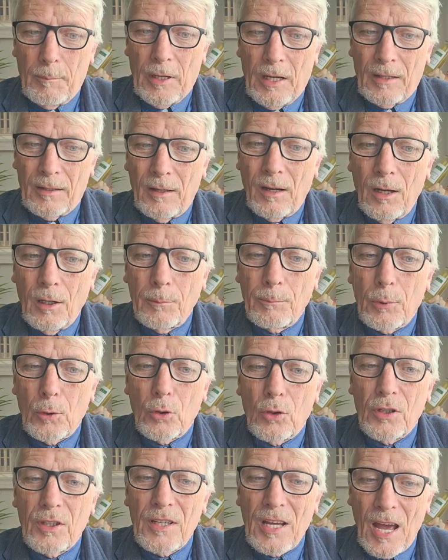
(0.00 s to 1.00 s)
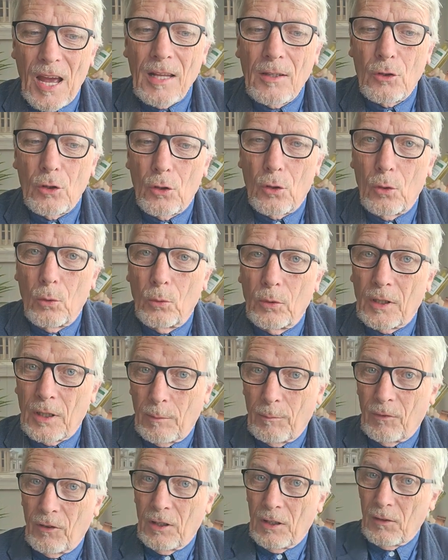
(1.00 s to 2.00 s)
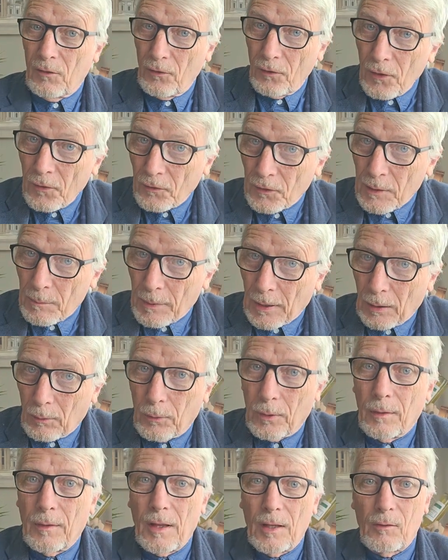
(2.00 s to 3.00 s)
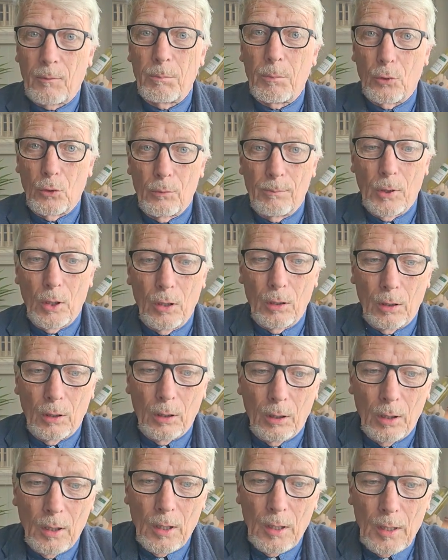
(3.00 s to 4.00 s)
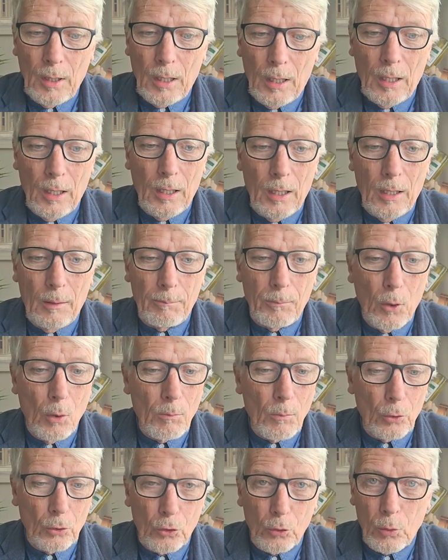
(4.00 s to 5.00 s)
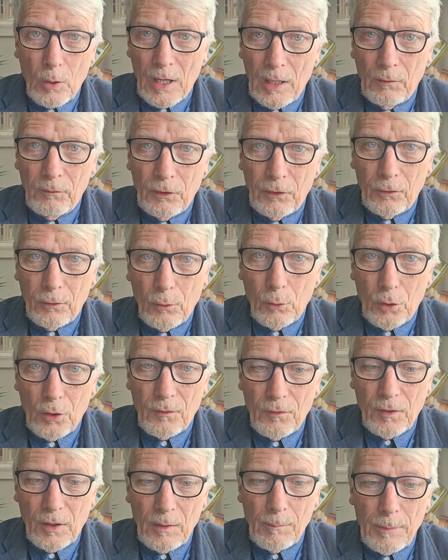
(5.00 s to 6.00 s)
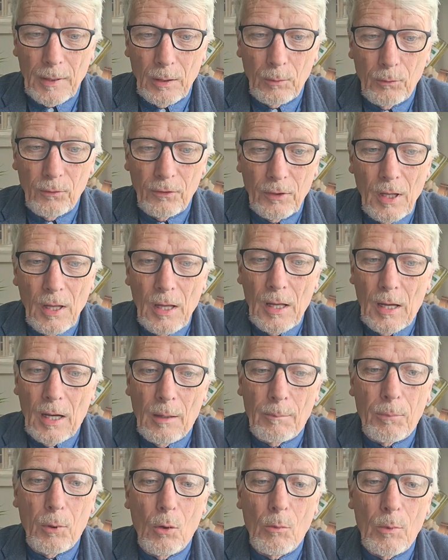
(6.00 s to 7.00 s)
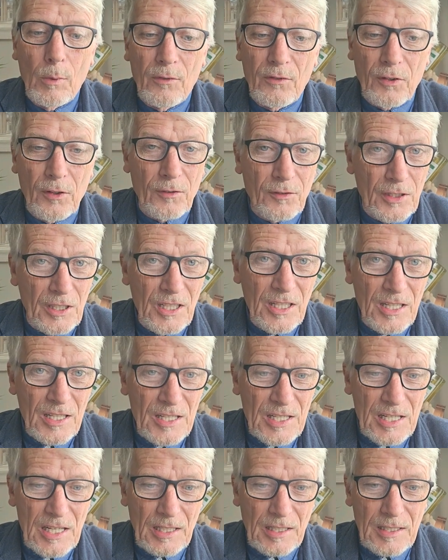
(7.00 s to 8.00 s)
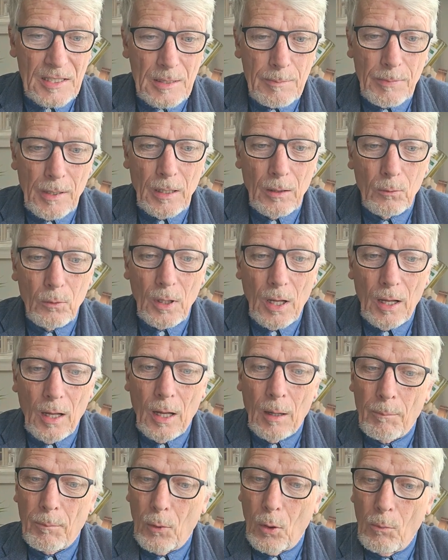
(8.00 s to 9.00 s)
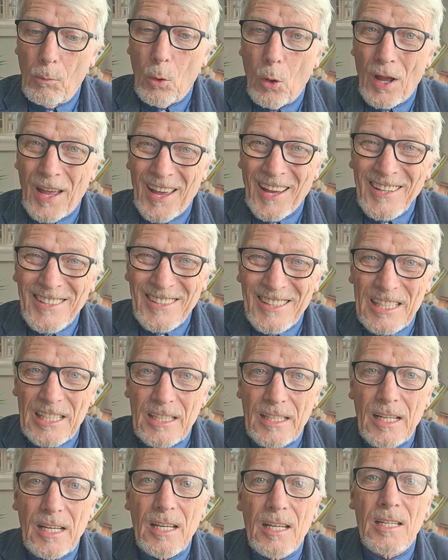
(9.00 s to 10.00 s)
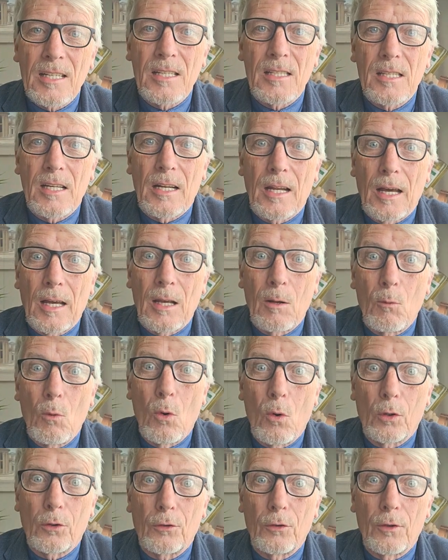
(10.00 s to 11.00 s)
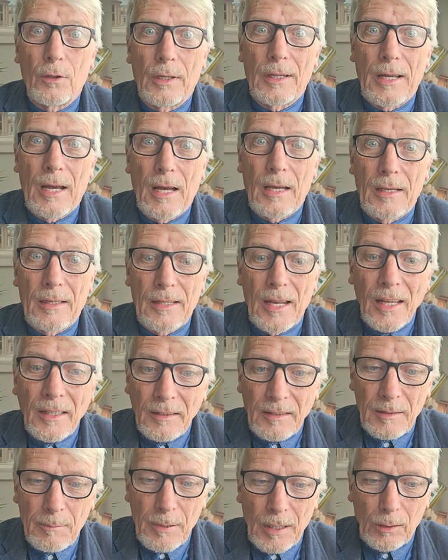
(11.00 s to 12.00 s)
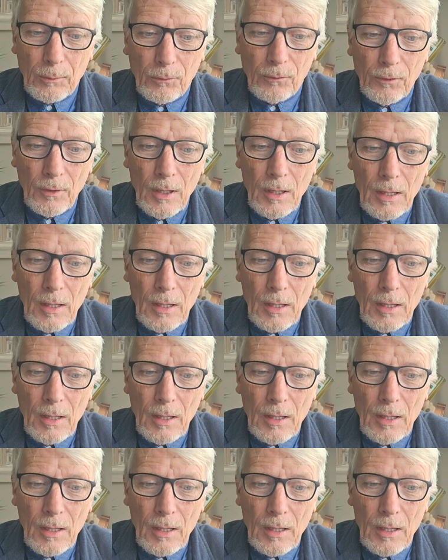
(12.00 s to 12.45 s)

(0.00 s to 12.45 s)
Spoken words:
An Ardbeg 10-year-old comes in at £50. That's per bottle. Bowmore 12 is £35. A Bowmore 15 is £60. A Bowmore 18 is an Islay Water in the eye, £90.